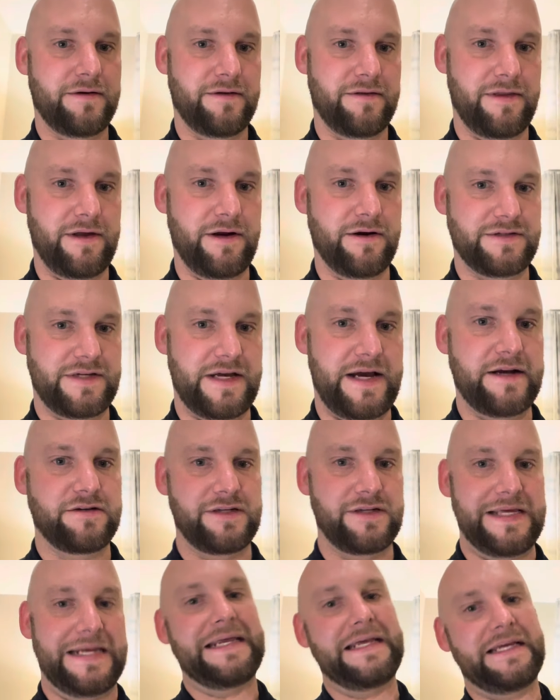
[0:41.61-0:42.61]
there is
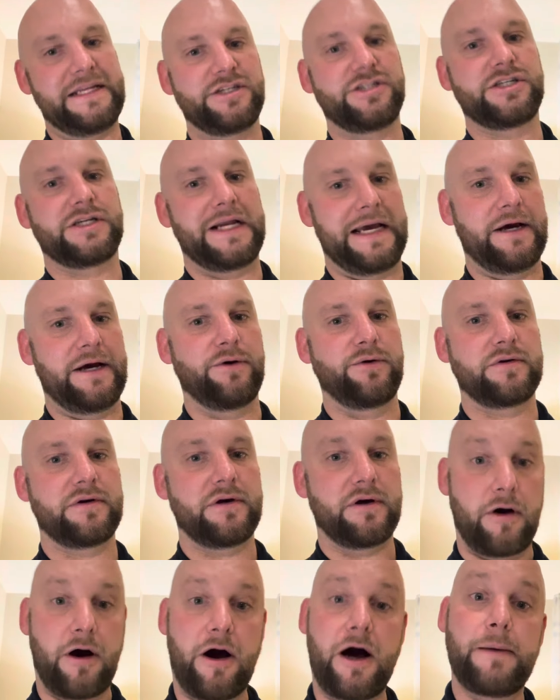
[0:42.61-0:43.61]
actually an engine out
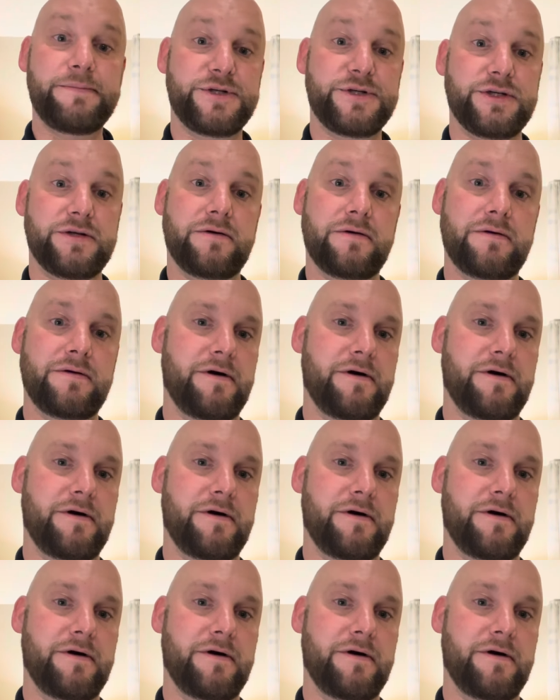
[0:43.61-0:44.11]
option